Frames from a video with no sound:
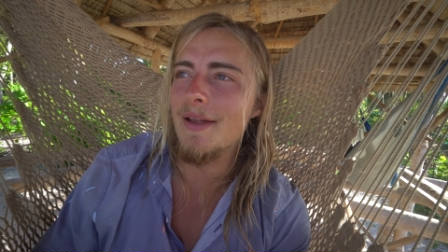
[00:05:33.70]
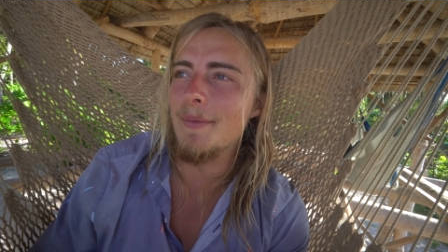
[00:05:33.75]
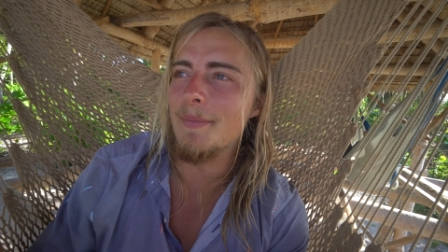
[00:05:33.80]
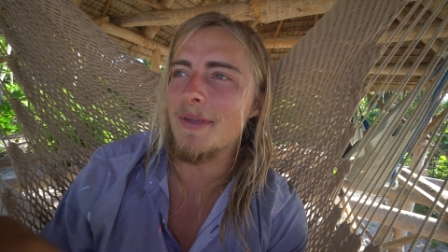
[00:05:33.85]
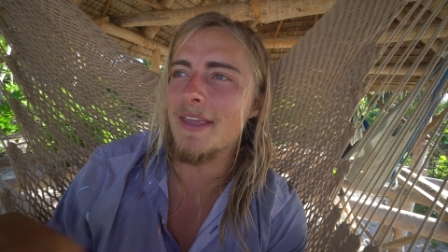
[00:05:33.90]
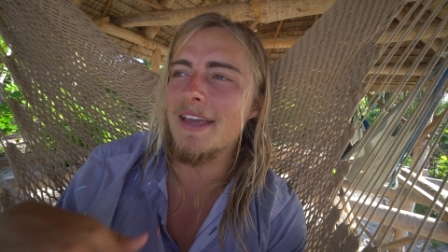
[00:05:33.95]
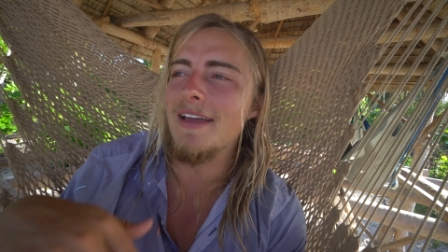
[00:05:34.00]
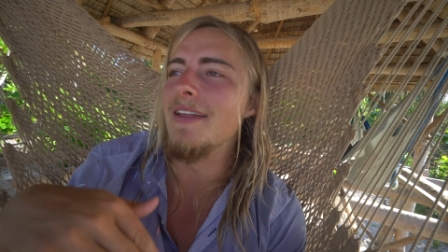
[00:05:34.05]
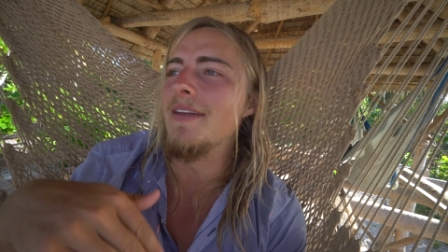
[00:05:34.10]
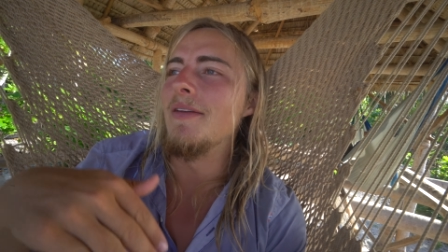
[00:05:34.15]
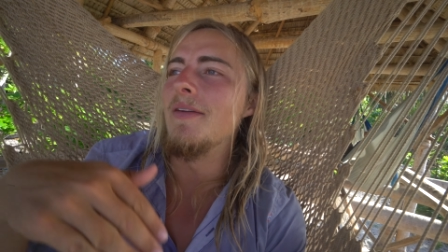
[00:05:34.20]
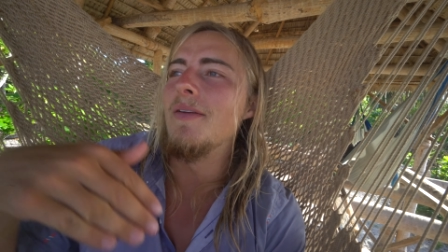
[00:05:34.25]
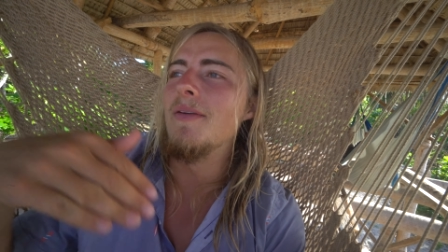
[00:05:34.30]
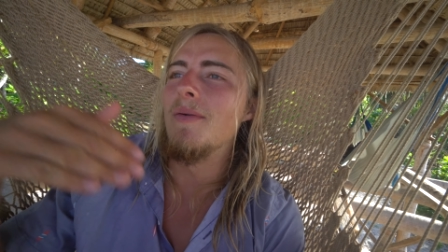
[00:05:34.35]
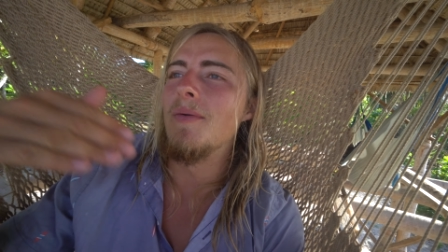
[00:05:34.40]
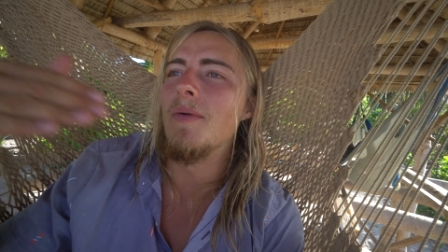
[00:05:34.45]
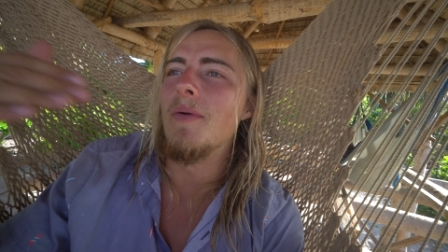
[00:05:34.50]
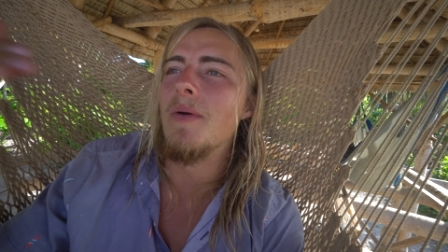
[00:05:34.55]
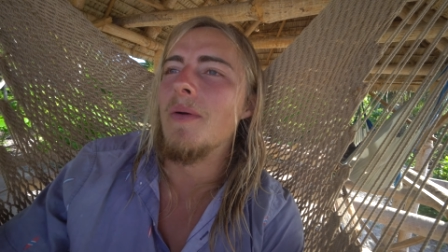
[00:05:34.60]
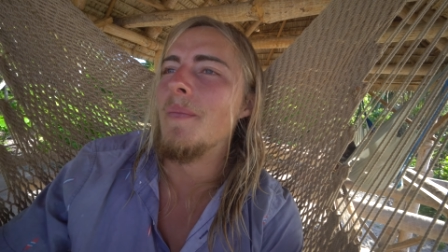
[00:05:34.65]
ended up getting
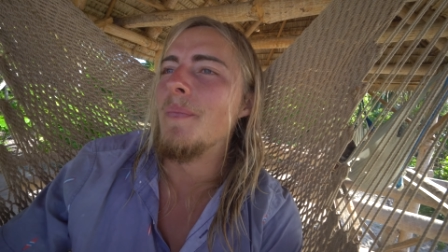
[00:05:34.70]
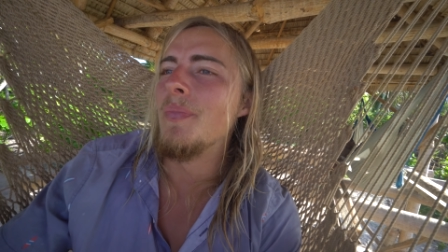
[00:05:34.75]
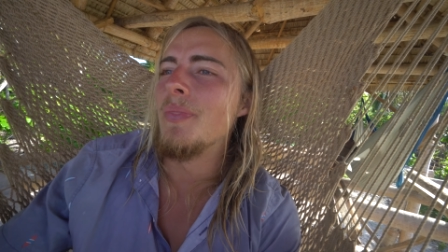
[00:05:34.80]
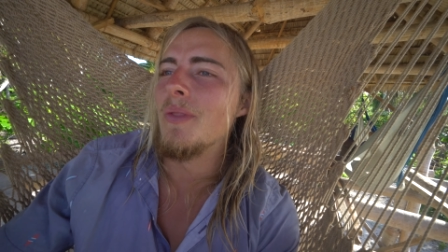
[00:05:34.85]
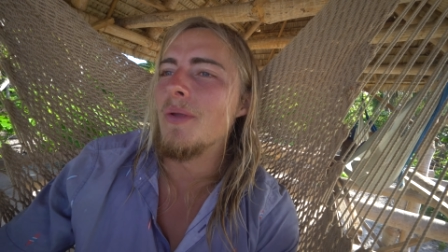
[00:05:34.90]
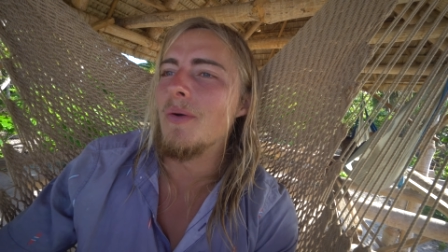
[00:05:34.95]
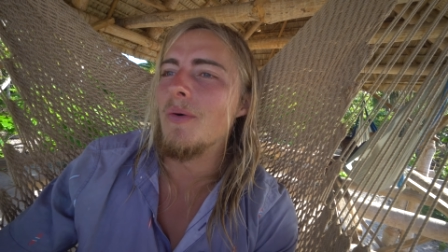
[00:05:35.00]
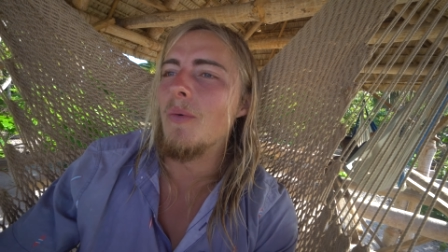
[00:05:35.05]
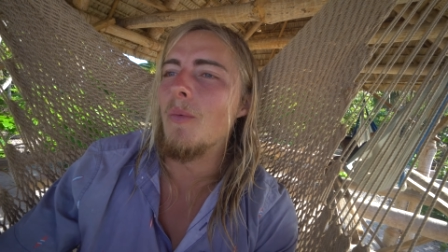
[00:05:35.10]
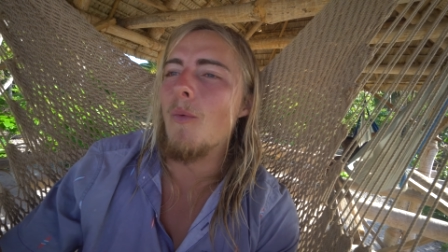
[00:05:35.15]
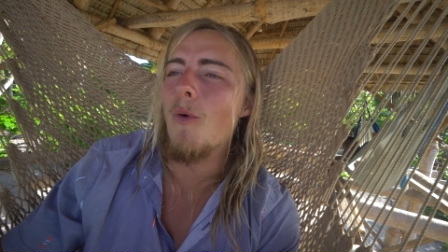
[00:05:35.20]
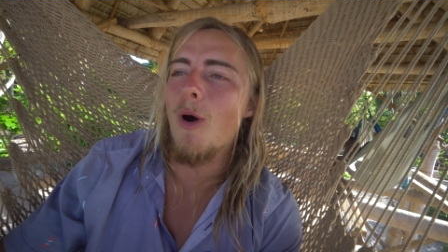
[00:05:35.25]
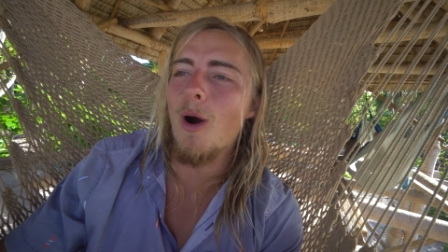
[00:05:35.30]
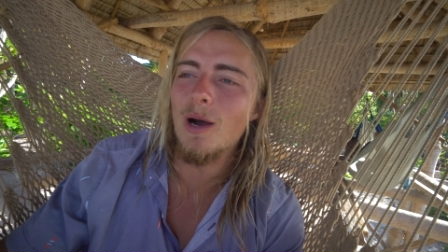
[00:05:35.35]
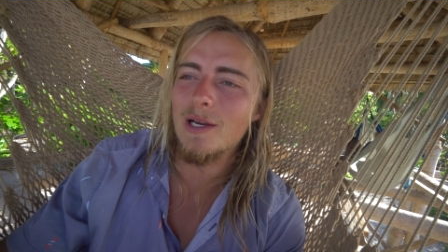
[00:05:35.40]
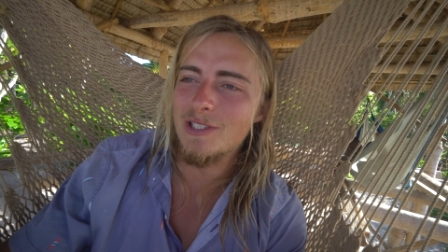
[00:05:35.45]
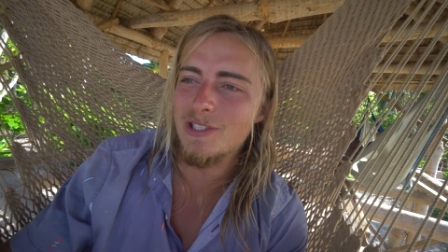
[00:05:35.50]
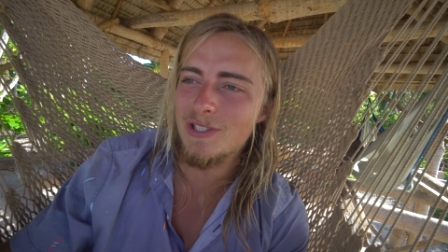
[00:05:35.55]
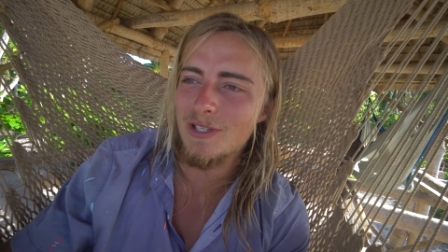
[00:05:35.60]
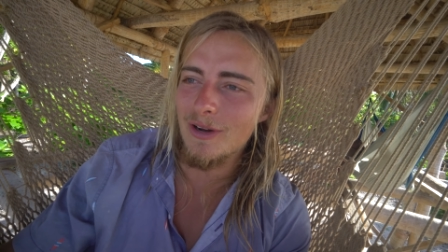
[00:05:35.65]

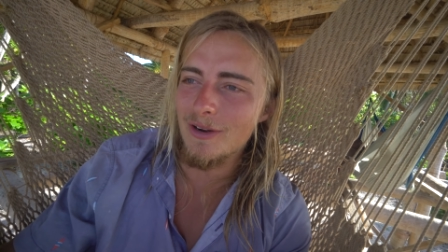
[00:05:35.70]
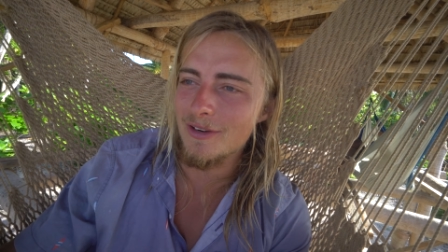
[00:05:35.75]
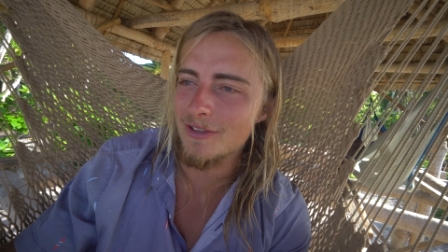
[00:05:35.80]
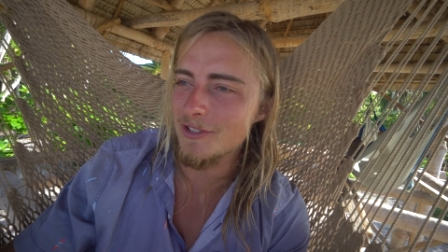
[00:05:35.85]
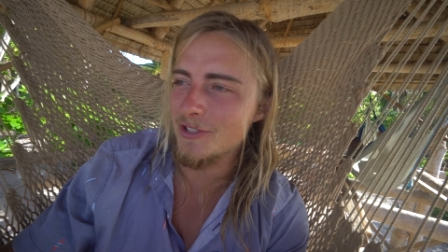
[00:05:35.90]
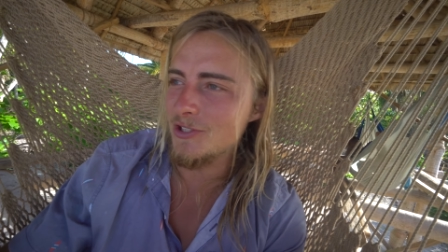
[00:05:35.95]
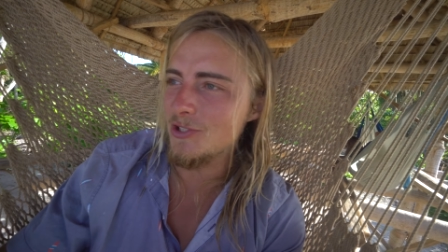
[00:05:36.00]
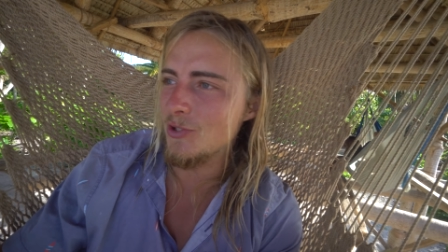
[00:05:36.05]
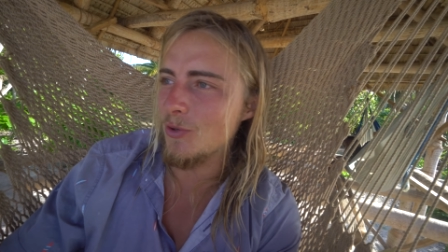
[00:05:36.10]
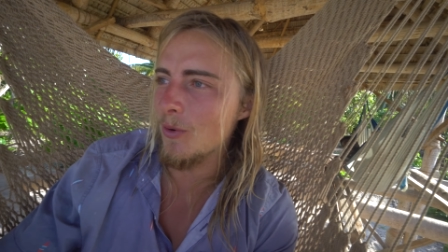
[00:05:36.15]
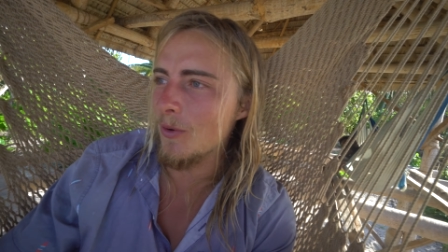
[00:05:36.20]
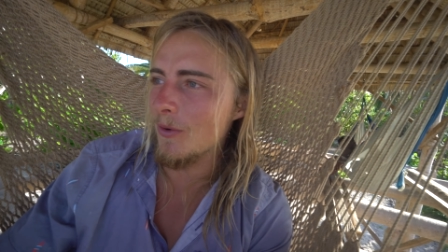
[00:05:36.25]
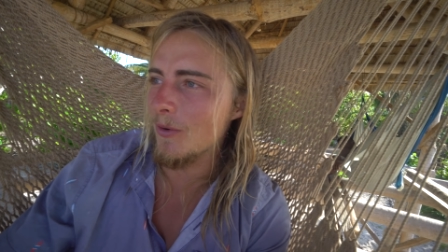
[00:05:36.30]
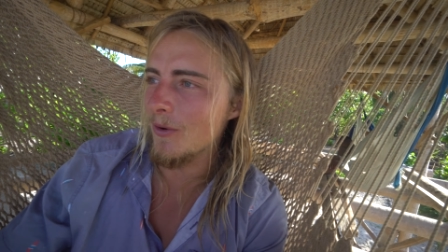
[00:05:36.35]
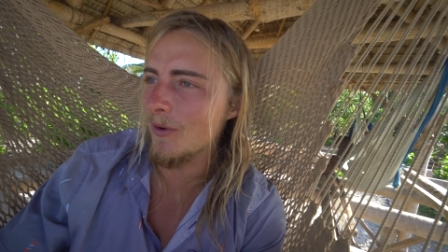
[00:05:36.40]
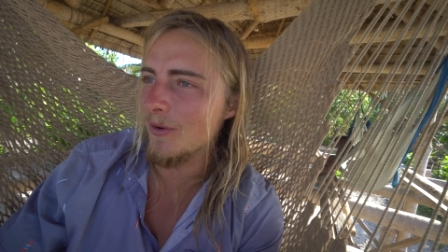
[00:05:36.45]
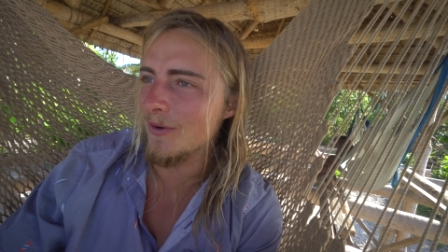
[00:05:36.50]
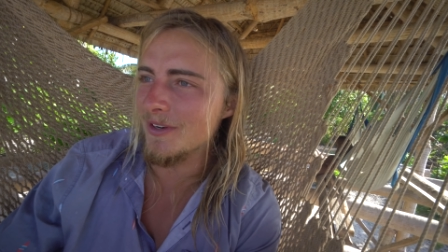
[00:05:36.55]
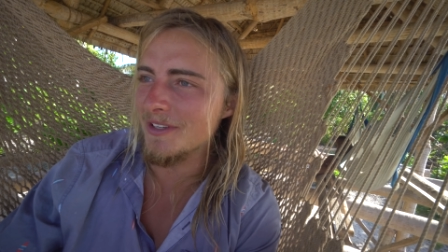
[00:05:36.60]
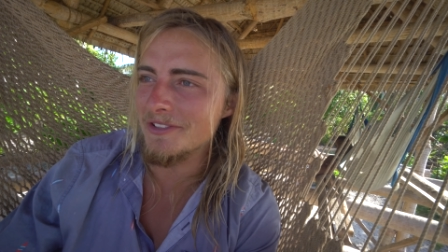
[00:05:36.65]
washed on the
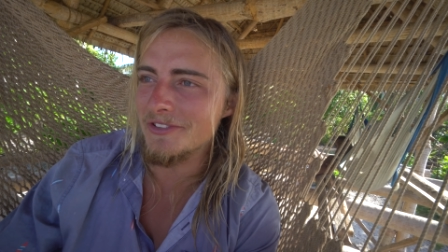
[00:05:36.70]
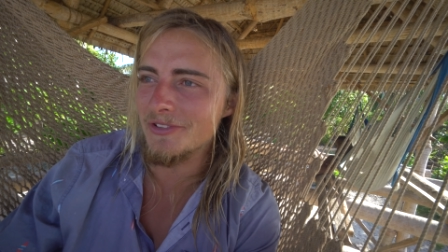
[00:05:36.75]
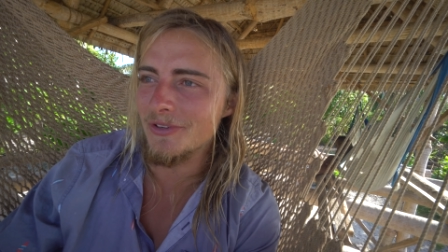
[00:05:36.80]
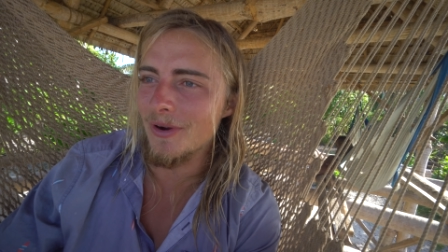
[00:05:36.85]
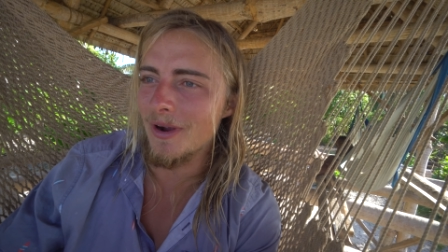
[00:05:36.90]
shore and